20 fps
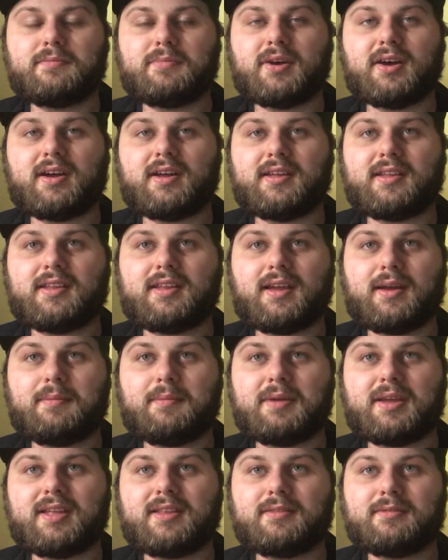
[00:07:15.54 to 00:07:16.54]
But I
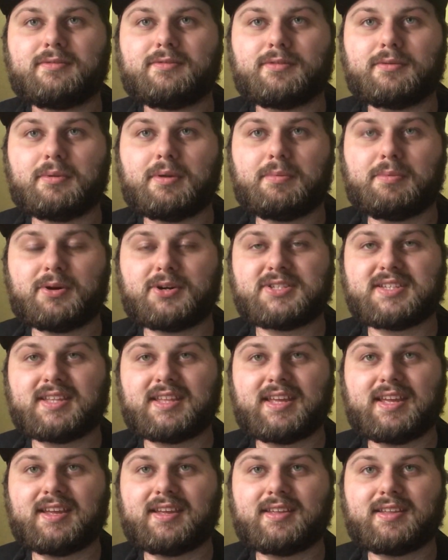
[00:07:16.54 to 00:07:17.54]
mean, for me
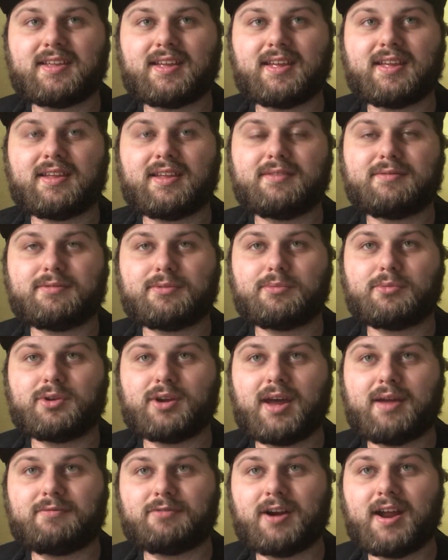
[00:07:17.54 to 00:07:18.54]
personally, and from
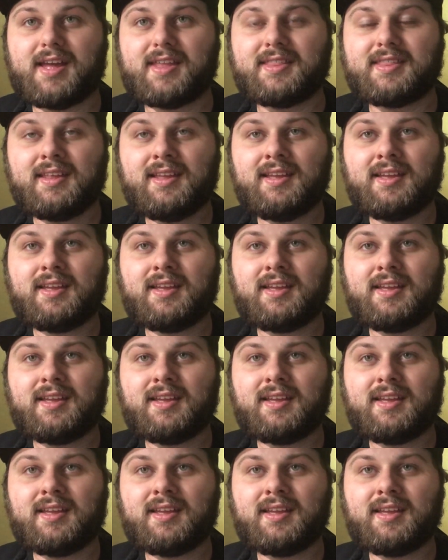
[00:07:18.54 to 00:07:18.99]
what I've read,